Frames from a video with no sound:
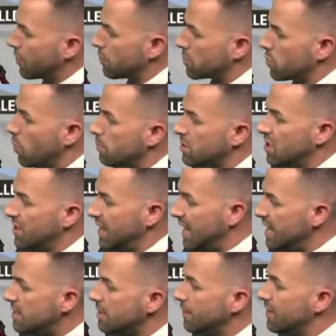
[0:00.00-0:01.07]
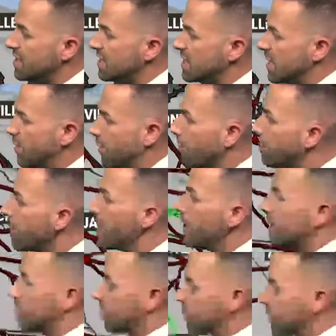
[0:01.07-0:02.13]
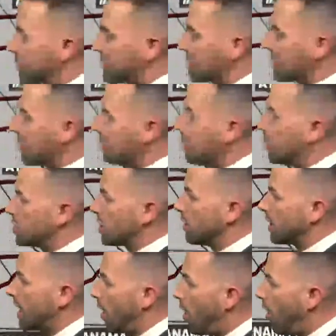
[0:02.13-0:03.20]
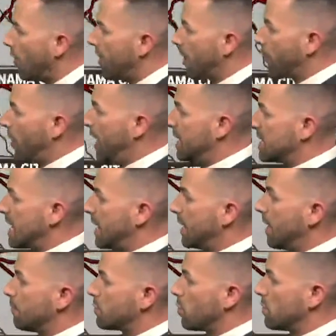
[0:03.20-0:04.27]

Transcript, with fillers: and thunderstorms to the east of the center. As we put this into motion, look how all that rain is heading